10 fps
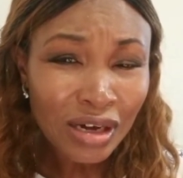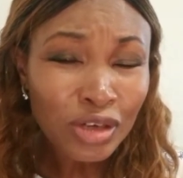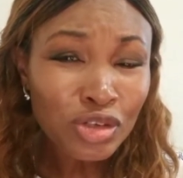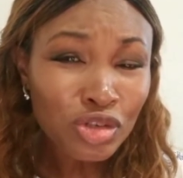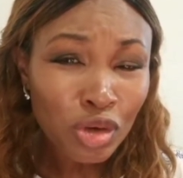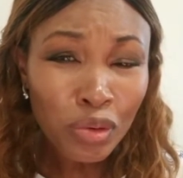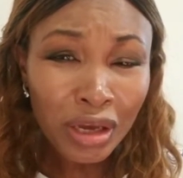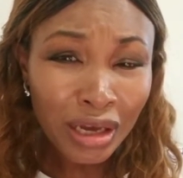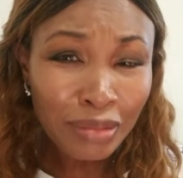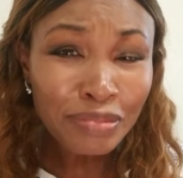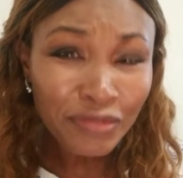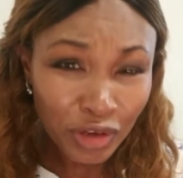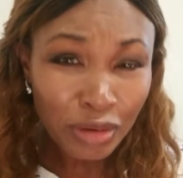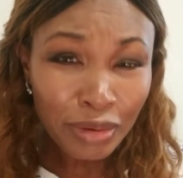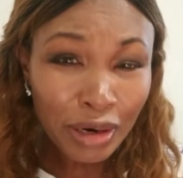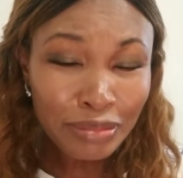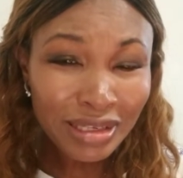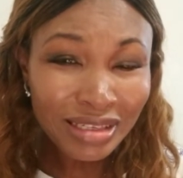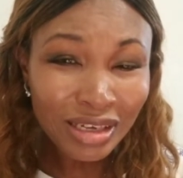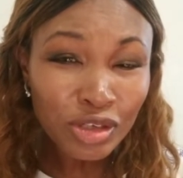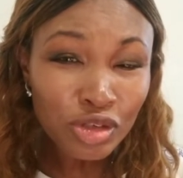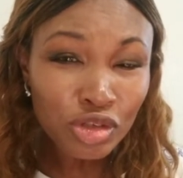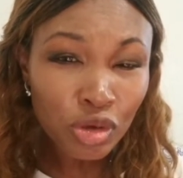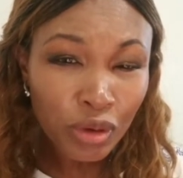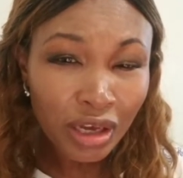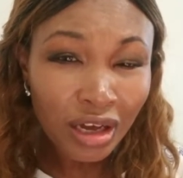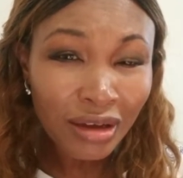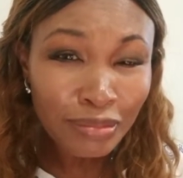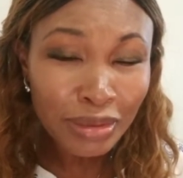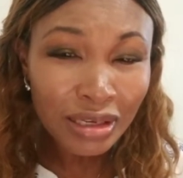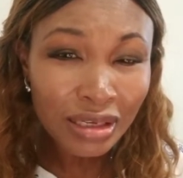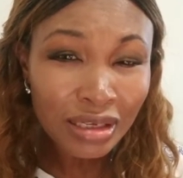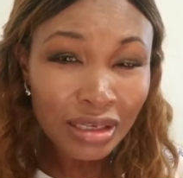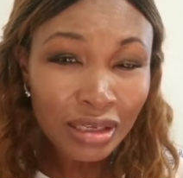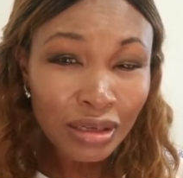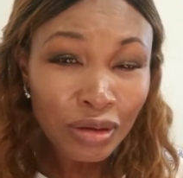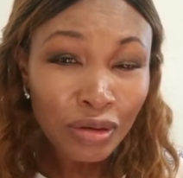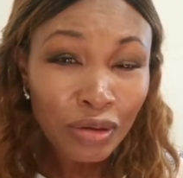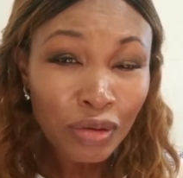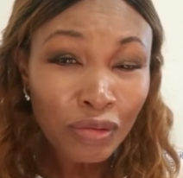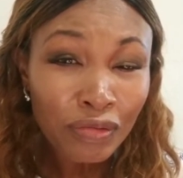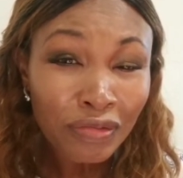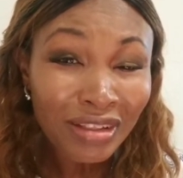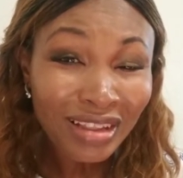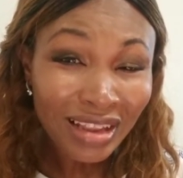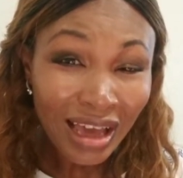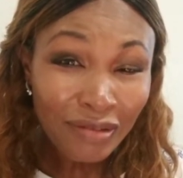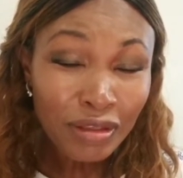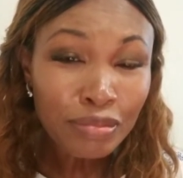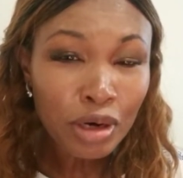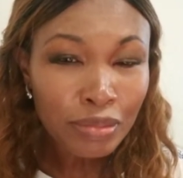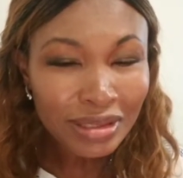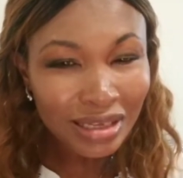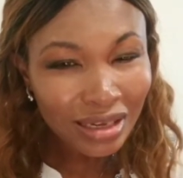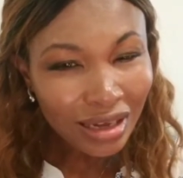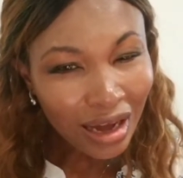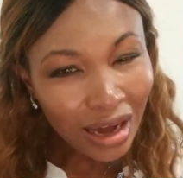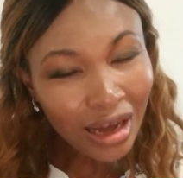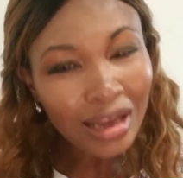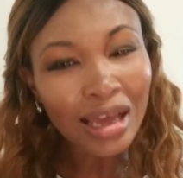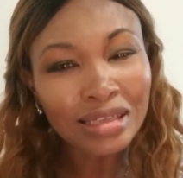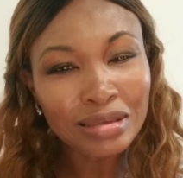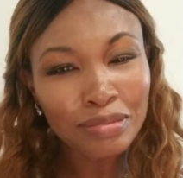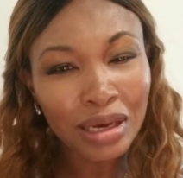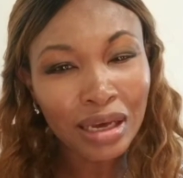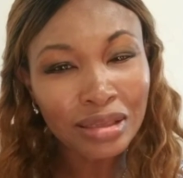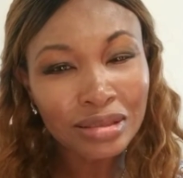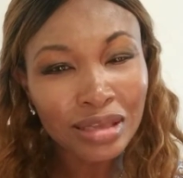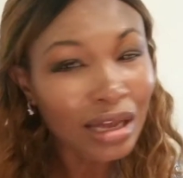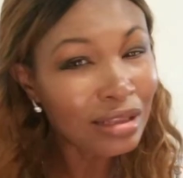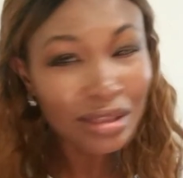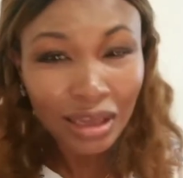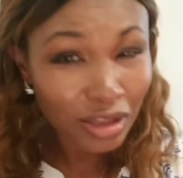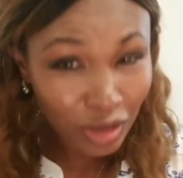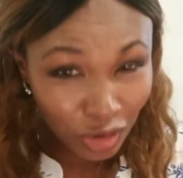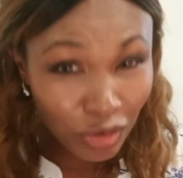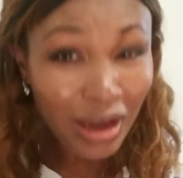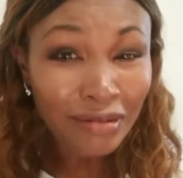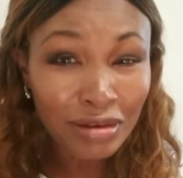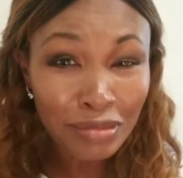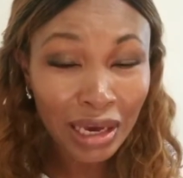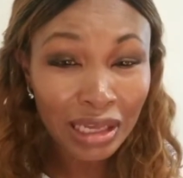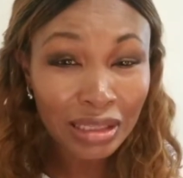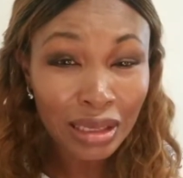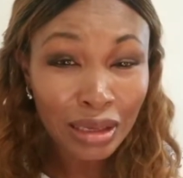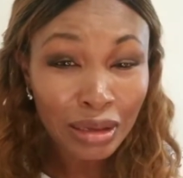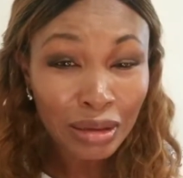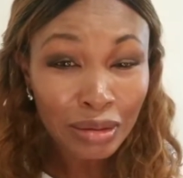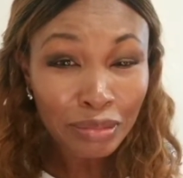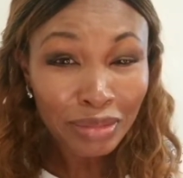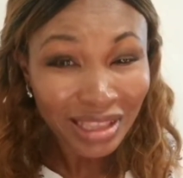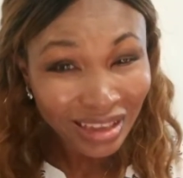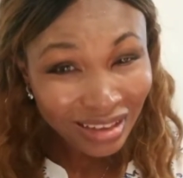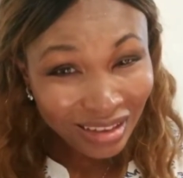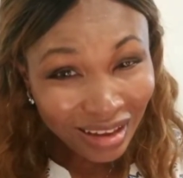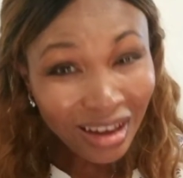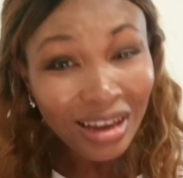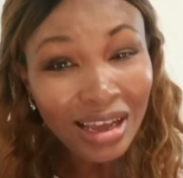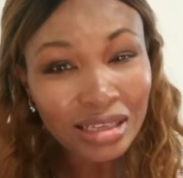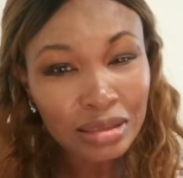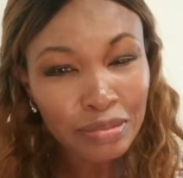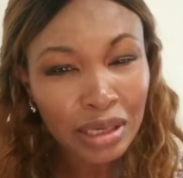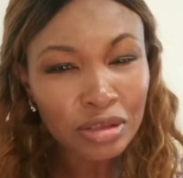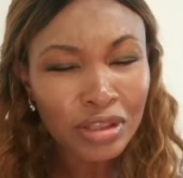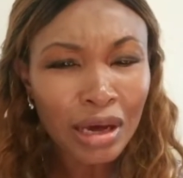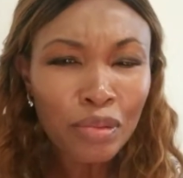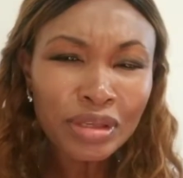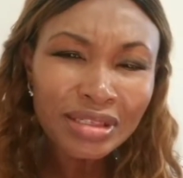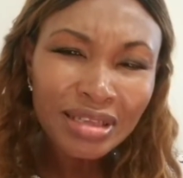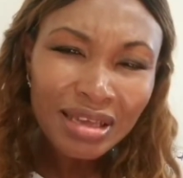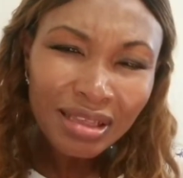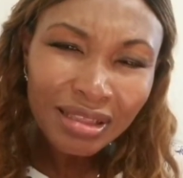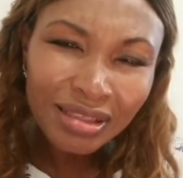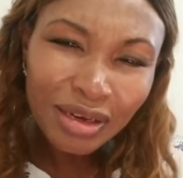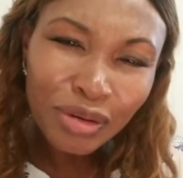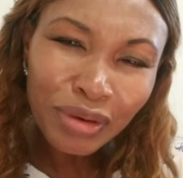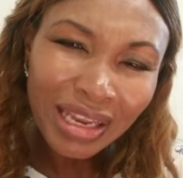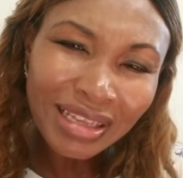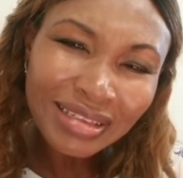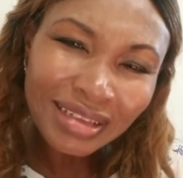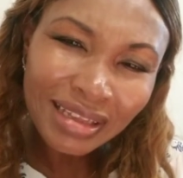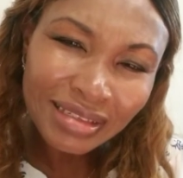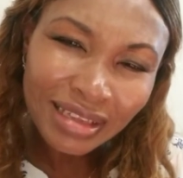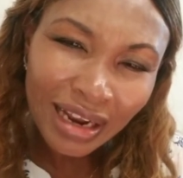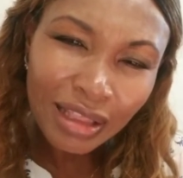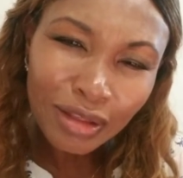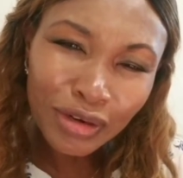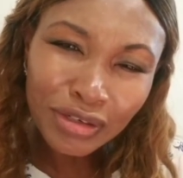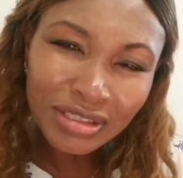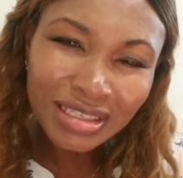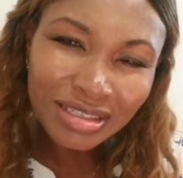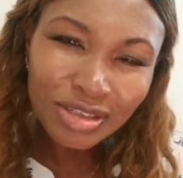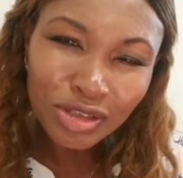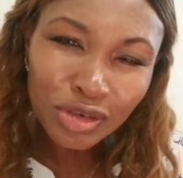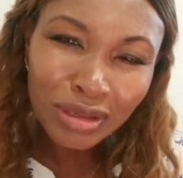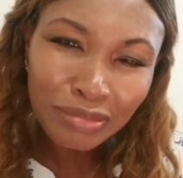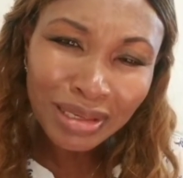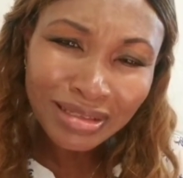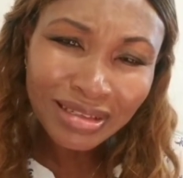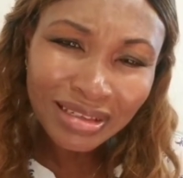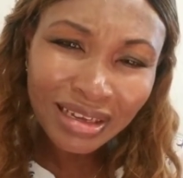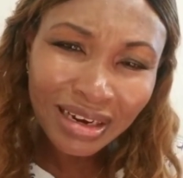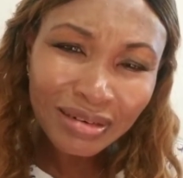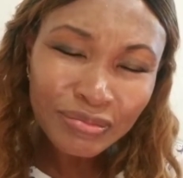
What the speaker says: Are you showing up for your purpose? Are you showing up for the life, the purpose that God has in mind? Not that you have in mind, but that God has in mind. So that was the greatest lesson that I learned in Junior Olympics this year.